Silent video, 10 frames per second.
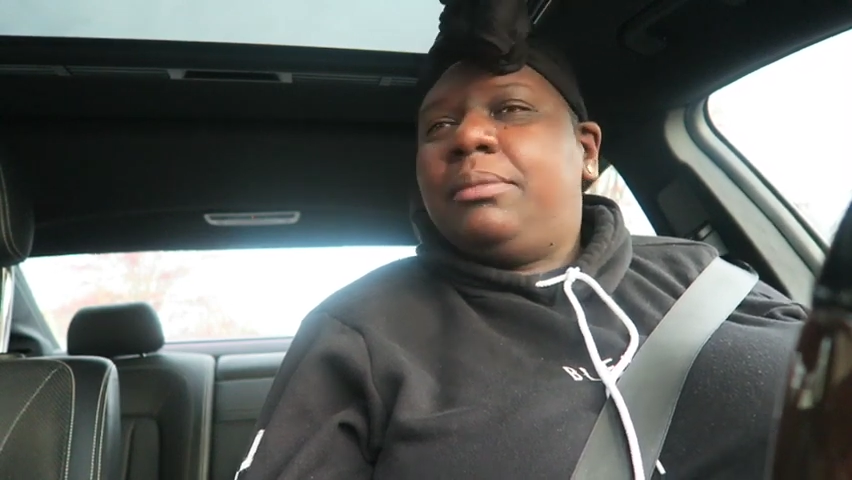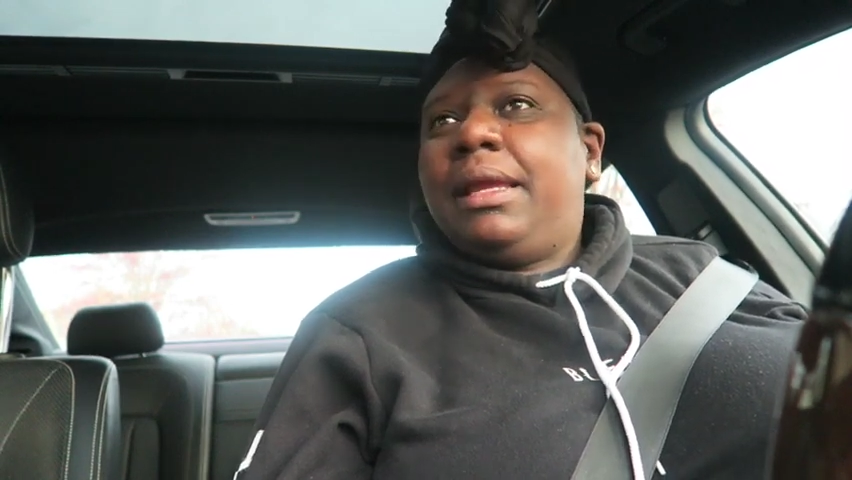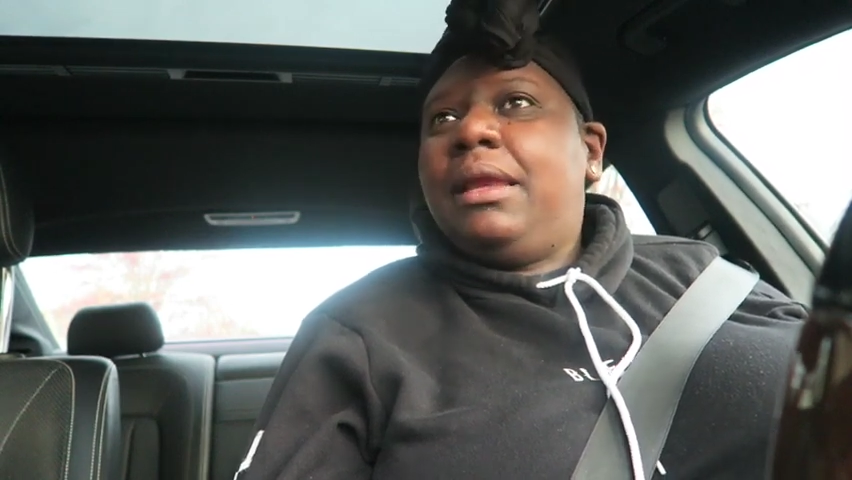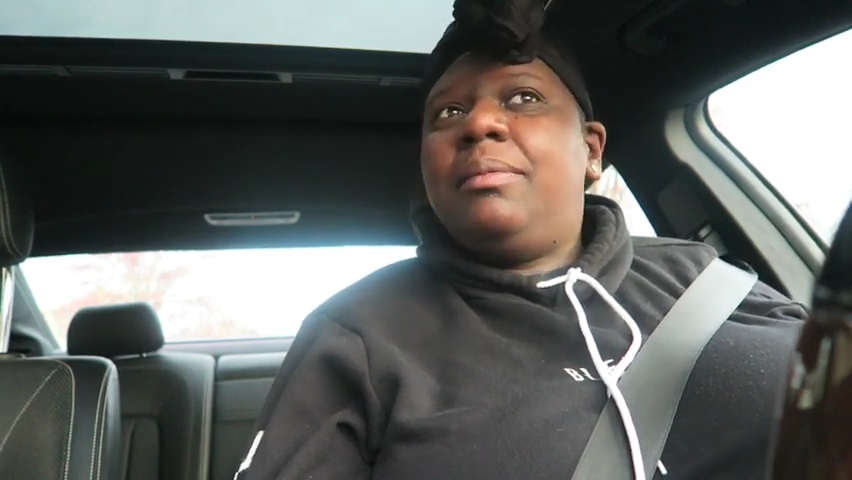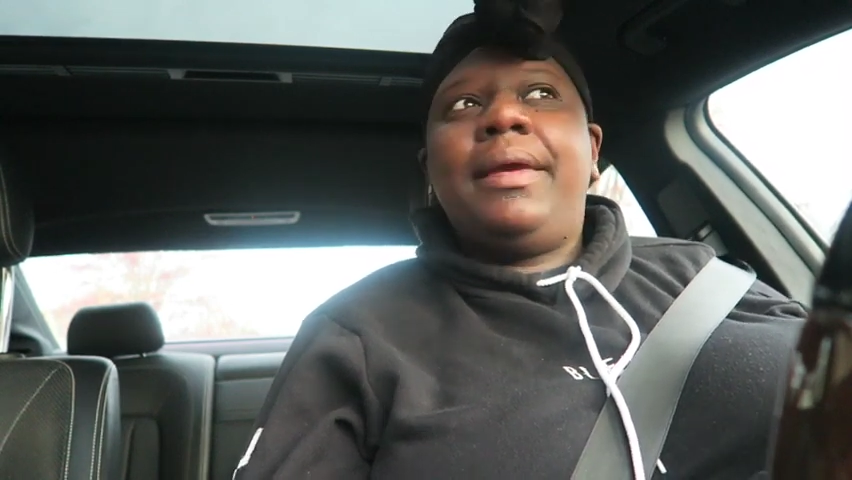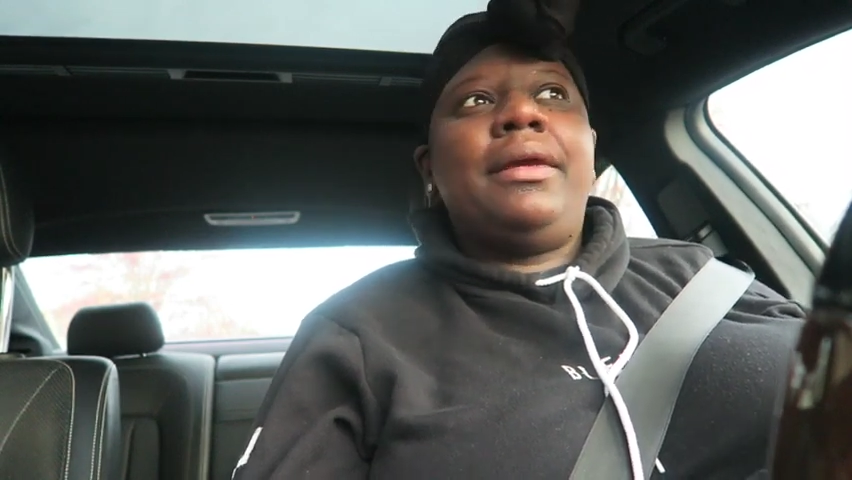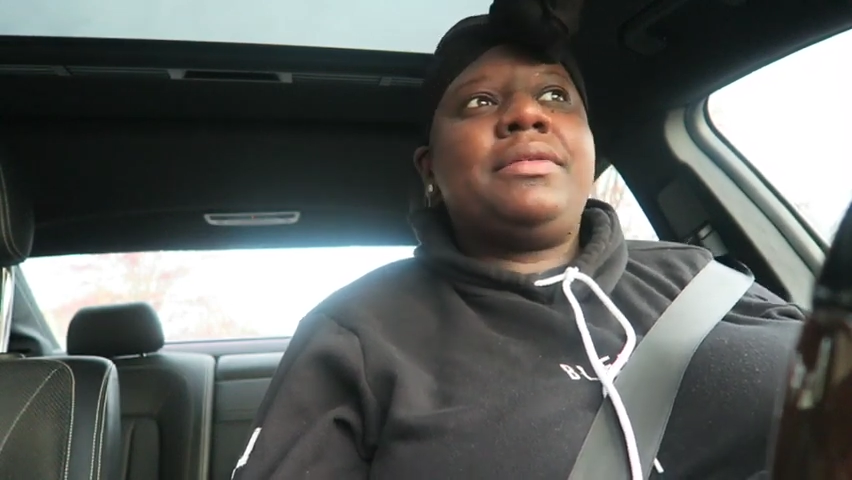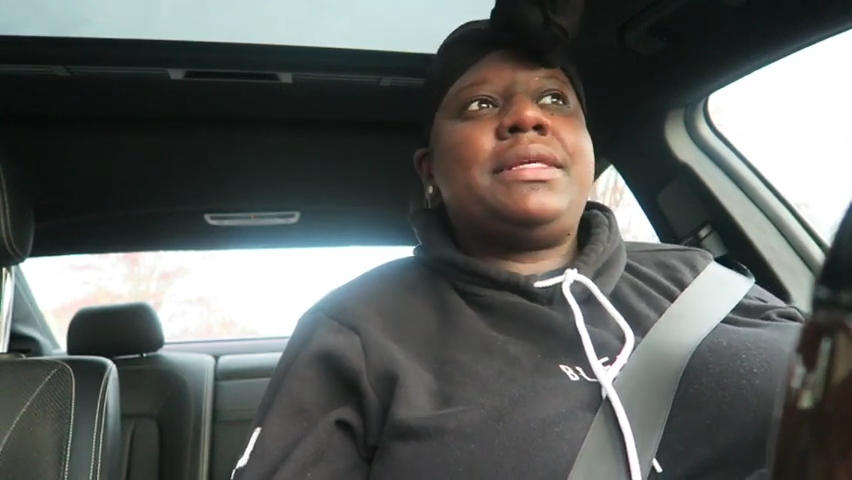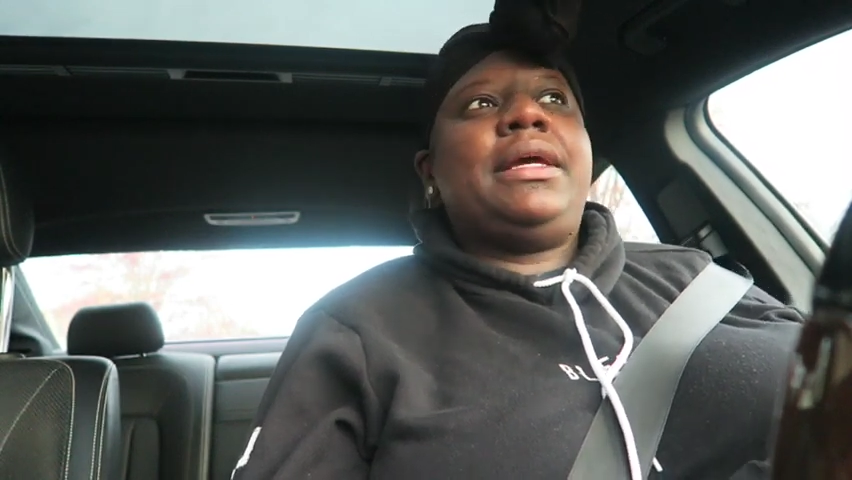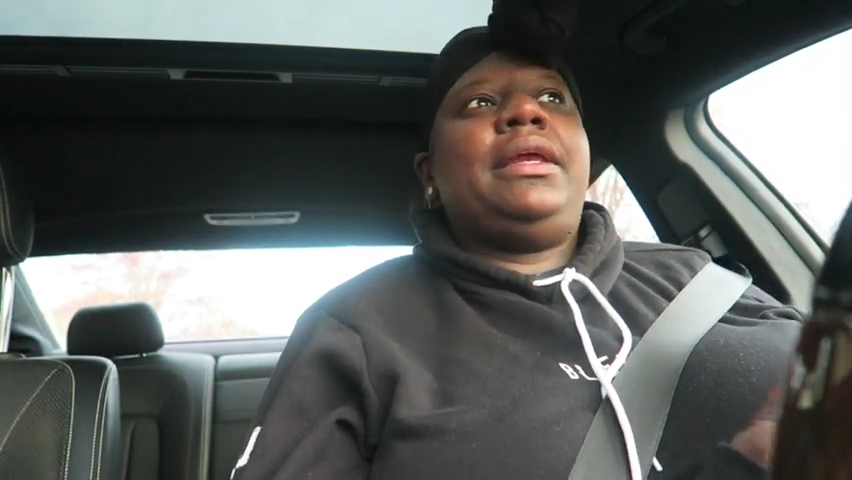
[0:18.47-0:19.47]
them
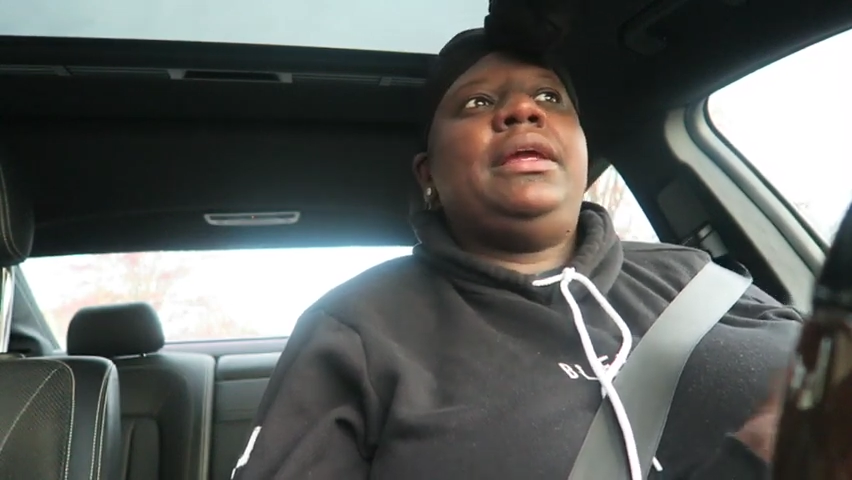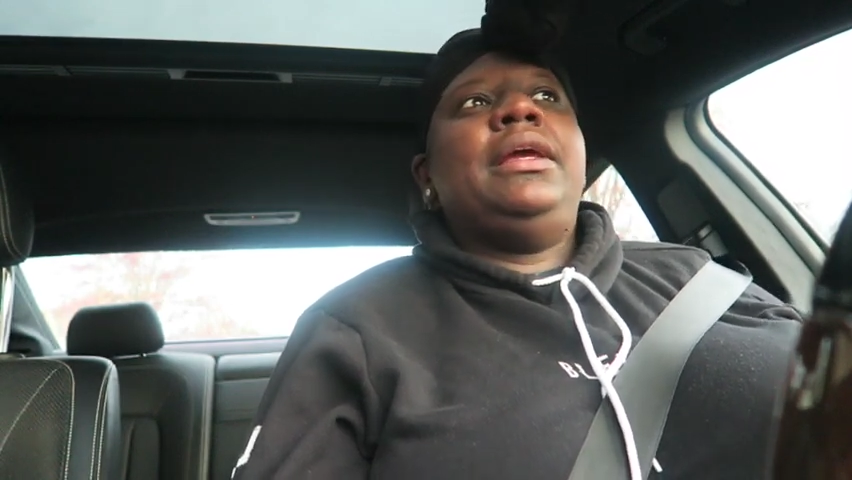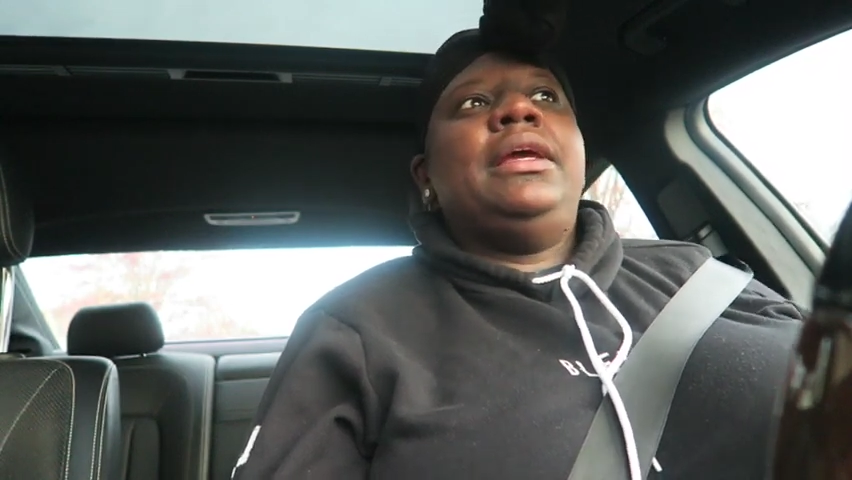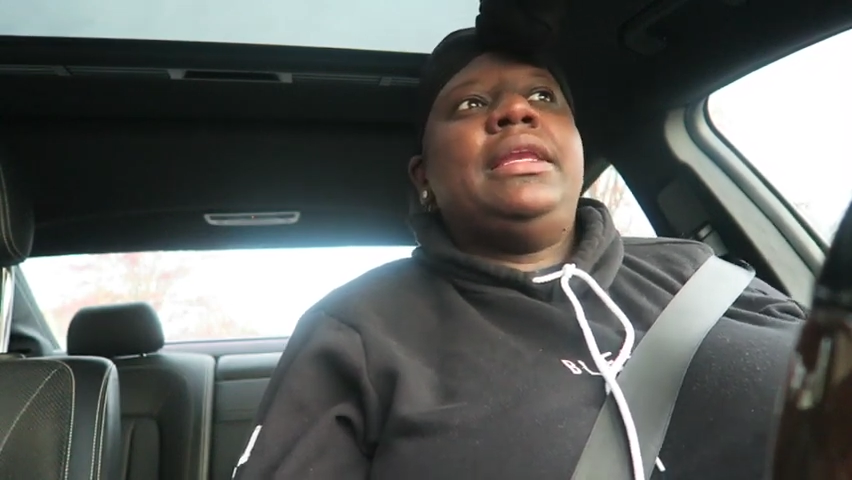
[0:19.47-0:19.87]
emails, honey.